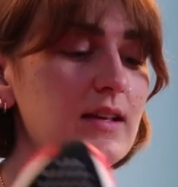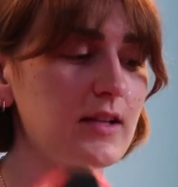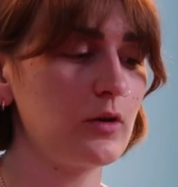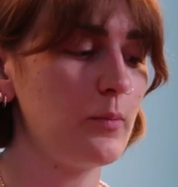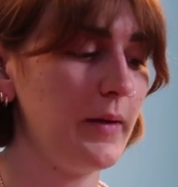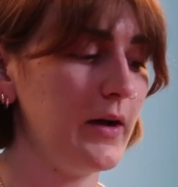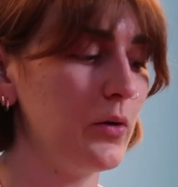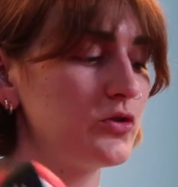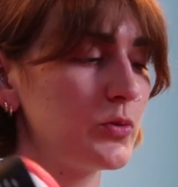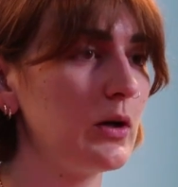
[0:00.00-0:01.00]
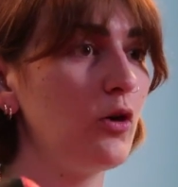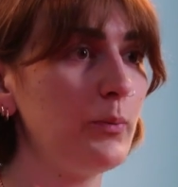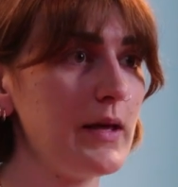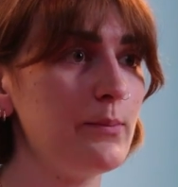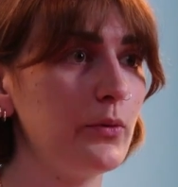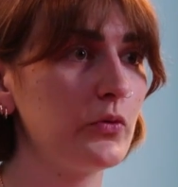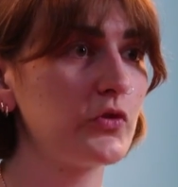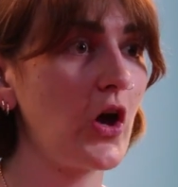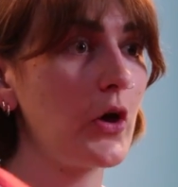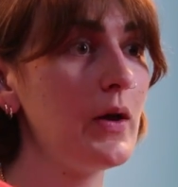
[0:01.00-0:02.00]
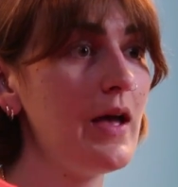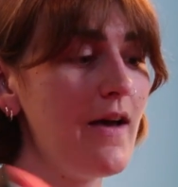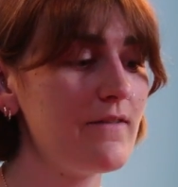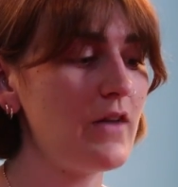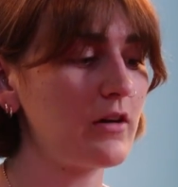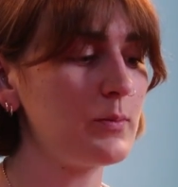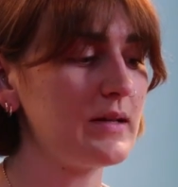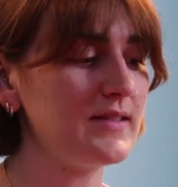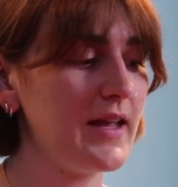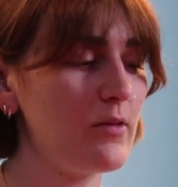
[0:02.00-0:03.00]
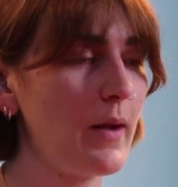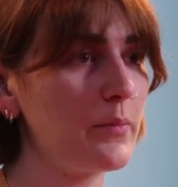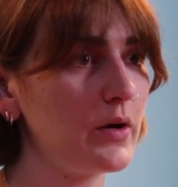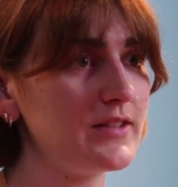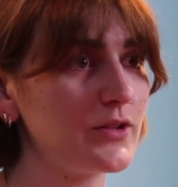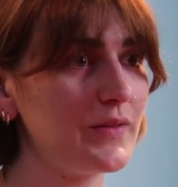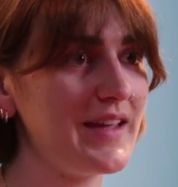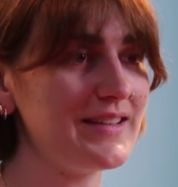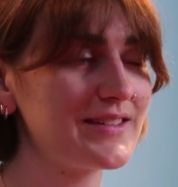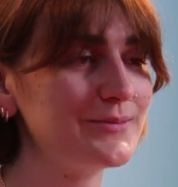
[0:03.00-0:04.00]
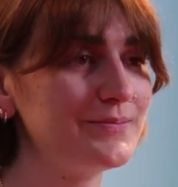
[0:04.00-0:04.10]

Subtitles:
is going to appeal to a lot of people. So very pleased to hear about the pricing on these.